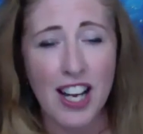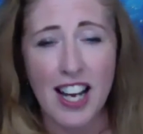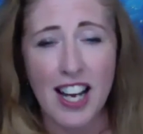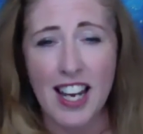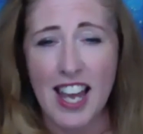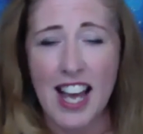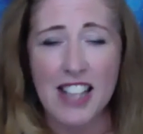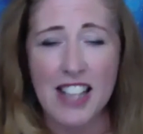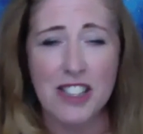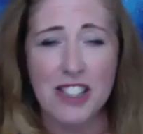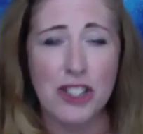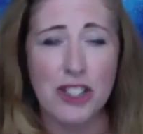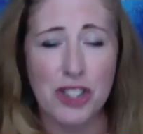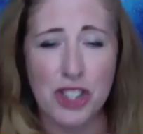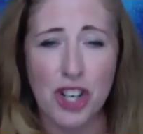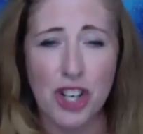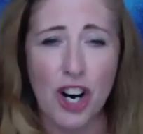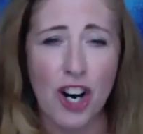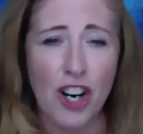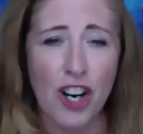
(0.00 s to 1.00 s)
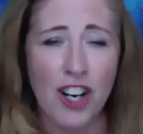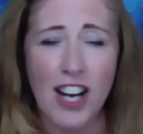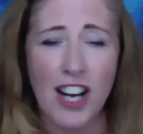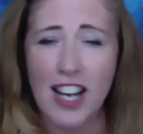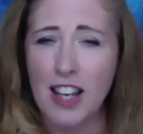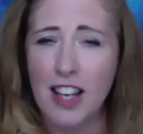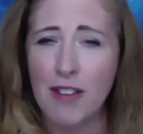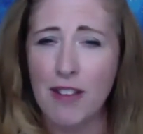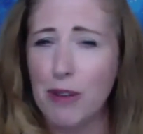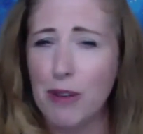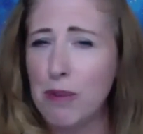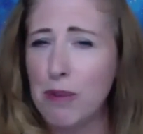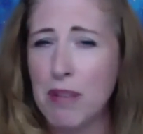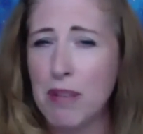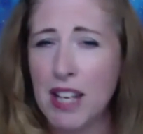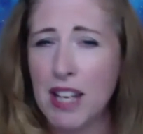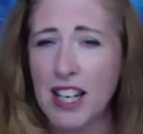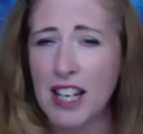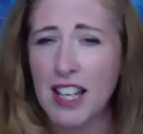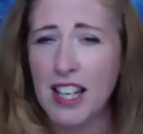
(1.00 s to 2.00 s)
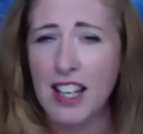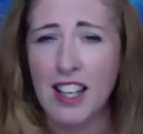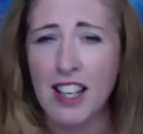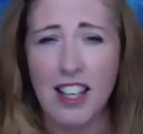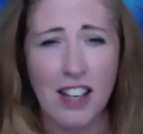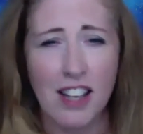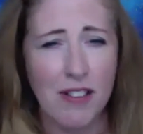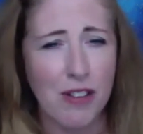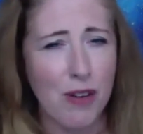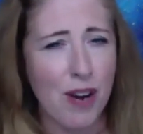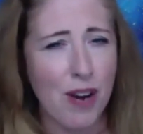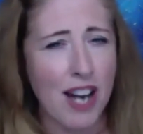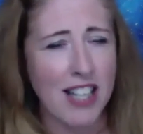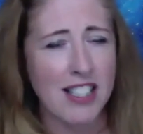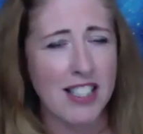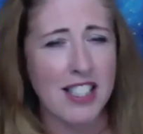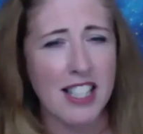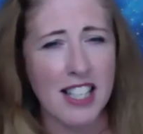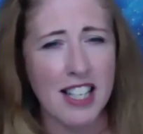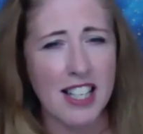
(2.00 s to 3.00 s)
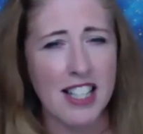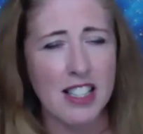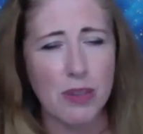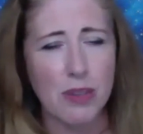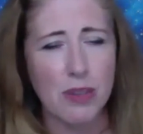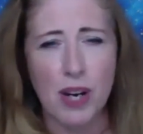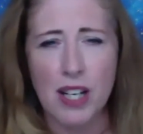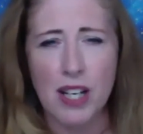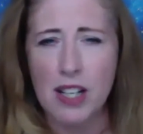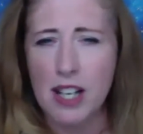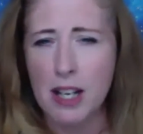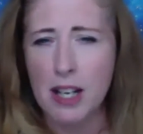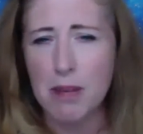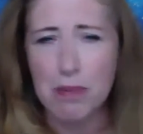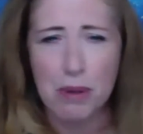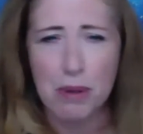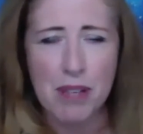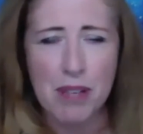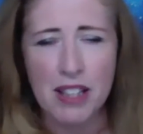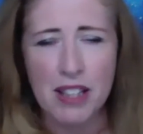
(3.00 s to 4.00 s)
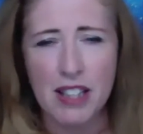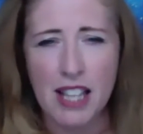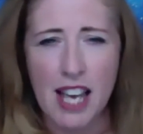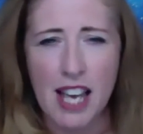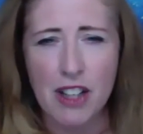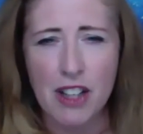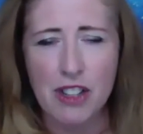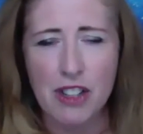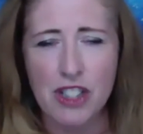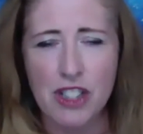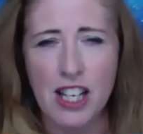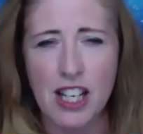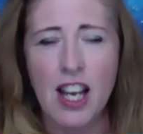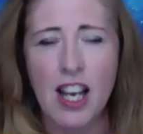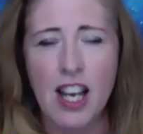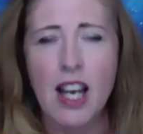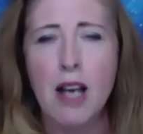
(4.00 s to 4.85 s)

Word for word: I cast the chart, I give you meaning, give you ideas, way to implement the energy,